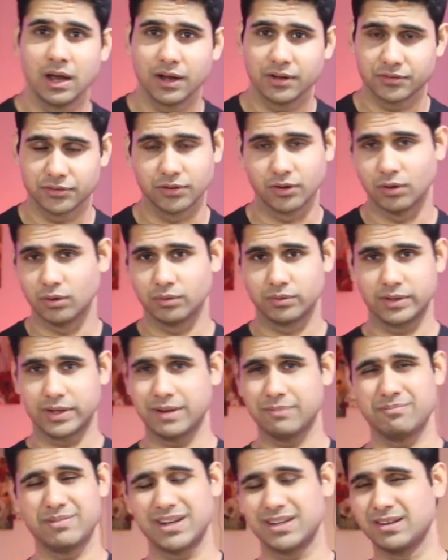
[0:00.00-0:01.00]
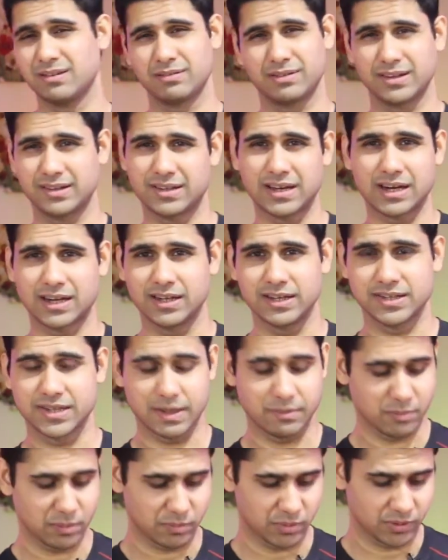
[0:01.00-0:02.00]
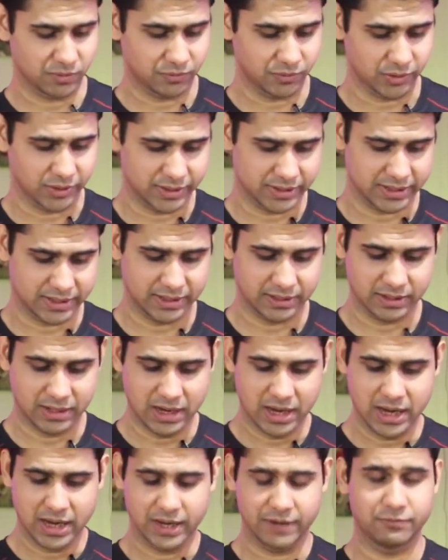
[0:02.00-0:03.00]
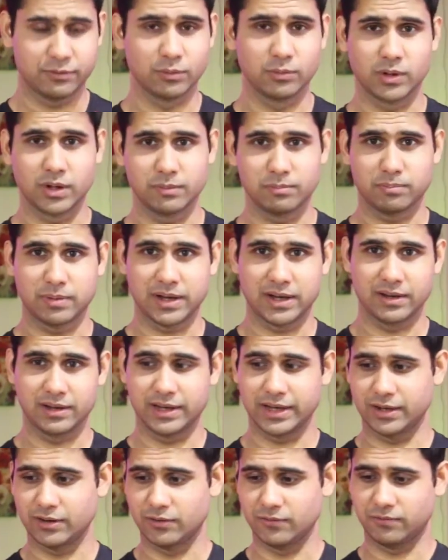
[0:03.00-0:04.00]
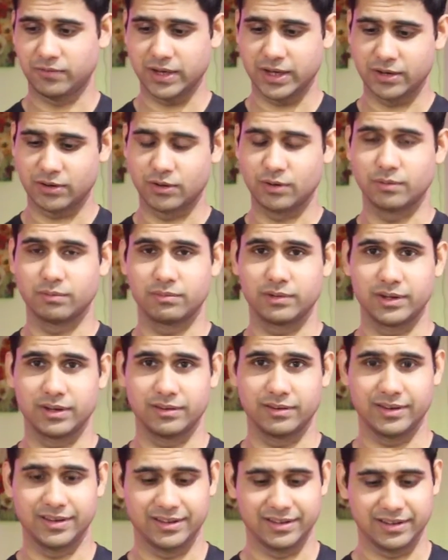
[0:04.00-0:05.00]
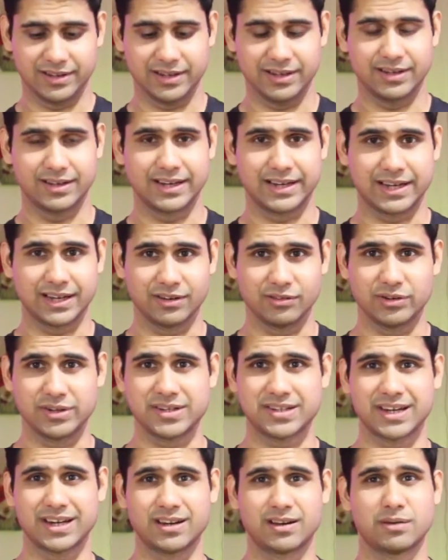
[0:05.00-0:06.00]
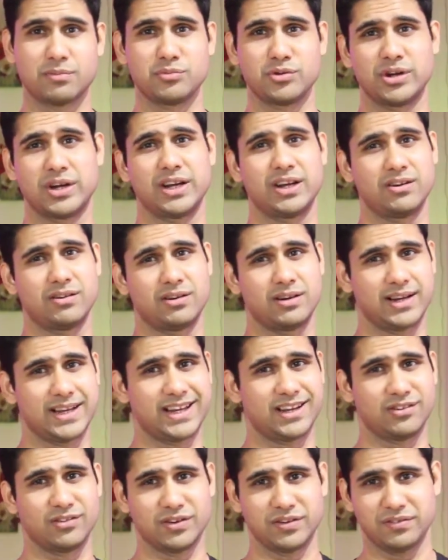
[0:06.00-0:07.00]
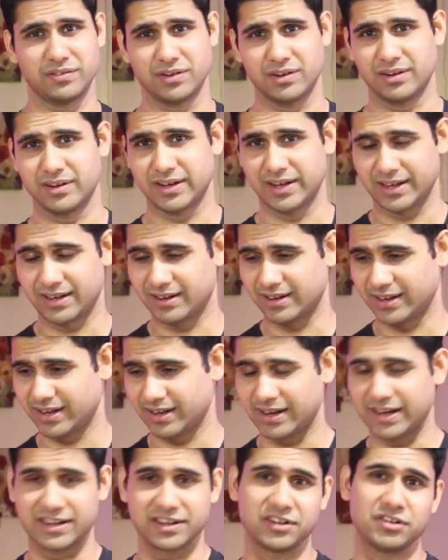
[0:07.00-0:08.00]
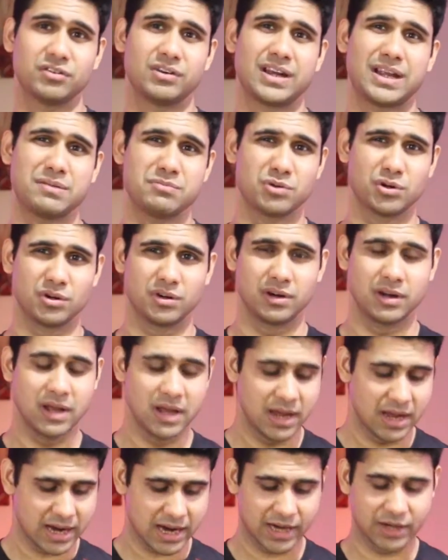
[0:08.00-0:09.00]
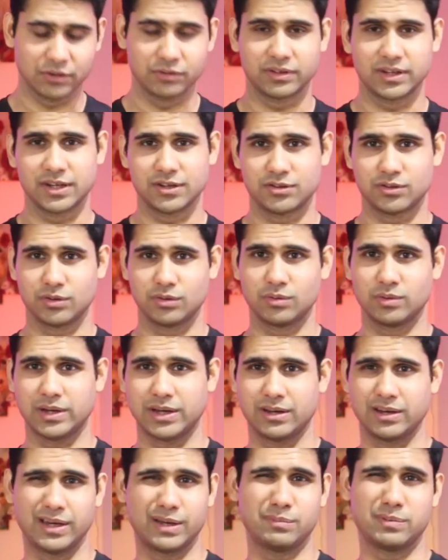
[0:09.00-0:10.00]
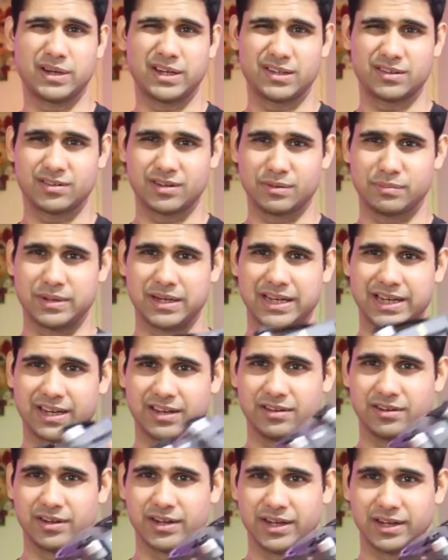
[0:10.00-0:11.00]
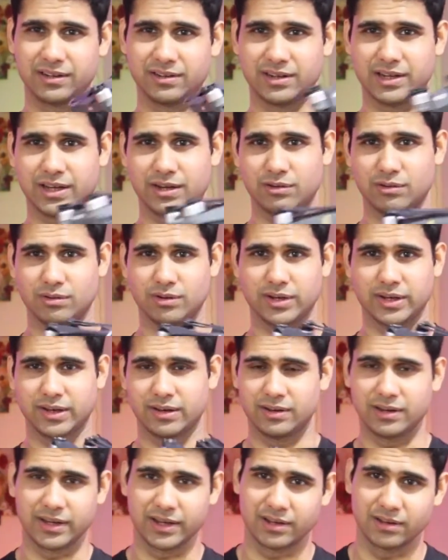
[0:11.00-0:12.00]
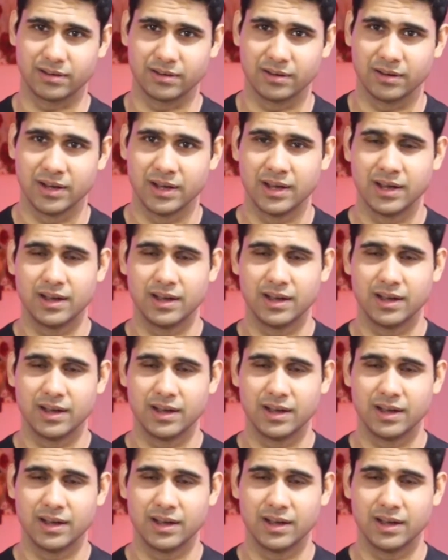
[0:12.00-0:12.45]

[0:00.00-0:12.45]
so they make exactly the same amount of noise. And if you want to fly around inside a community, or right in your neighborhood, I don't think so anybody's gonna be hearing like a